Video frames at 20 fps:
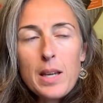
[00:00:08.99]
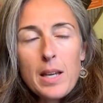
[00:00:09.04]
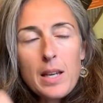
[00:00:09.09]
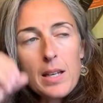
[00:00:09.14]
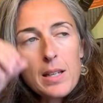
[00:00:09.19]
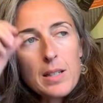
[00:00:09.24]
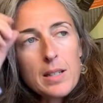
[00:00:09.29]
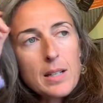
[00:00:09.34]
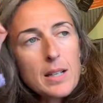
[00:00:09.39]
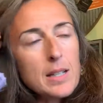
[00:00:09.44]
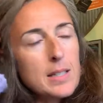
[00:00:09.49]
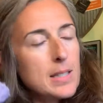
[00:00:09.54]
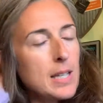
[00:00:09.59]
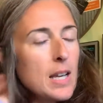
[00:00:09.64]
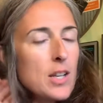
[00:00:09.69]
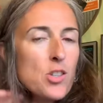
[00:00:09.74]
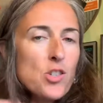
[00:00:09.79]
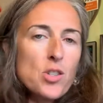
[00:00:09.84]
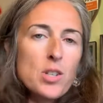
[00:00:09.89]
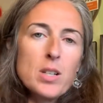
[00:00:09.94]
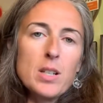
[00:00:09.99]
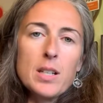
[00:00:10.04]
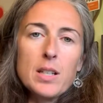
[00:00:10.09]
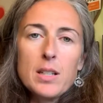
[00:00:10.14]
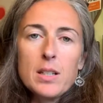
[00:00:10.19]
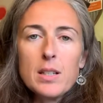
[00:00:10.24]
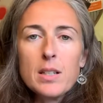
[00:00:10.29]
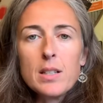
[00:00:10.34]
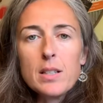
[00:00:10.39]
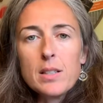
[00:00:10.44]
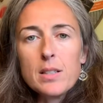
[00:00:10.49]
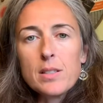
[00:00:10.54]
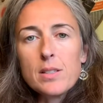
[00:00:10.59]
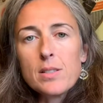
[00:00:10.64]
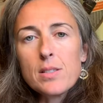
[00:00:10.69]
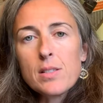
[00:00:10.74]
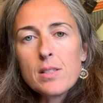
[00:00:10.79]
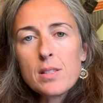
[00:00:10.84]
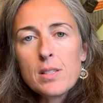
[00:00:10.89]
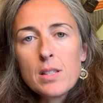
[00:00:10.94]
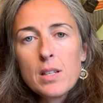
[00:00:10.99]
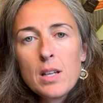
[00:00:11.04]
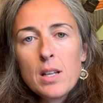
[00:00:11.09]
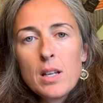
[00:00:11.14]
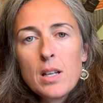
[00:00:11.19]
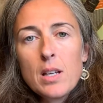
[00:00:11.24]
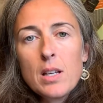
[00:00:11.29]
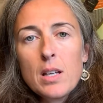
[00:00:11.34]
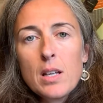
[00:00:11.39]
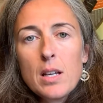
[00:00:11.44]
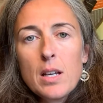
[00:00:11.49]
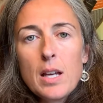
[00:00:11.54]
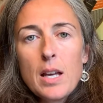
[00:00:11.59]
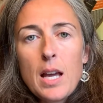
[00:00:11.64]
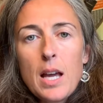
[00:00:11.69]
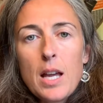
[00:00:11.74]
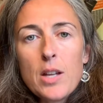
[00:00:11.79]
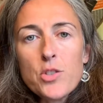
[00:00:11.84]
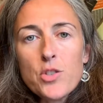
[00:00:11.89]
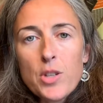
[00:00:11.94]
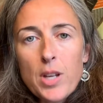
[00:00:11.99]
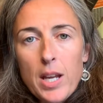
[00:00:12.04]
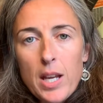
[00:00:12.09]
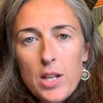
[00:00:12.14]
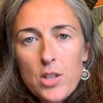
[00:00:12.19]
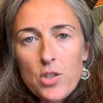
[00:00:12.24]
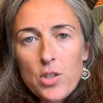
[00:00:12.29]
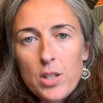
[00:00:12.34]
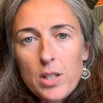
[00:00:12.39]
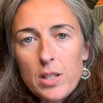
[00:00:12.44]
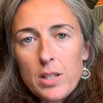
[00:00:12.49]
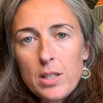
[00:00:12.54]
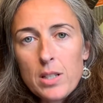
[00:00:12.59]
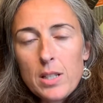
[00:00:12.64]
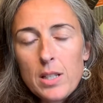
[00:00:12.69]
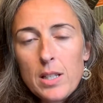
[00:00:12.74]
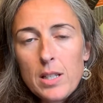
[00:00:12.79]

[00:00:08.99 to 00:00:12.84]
and attention in is education.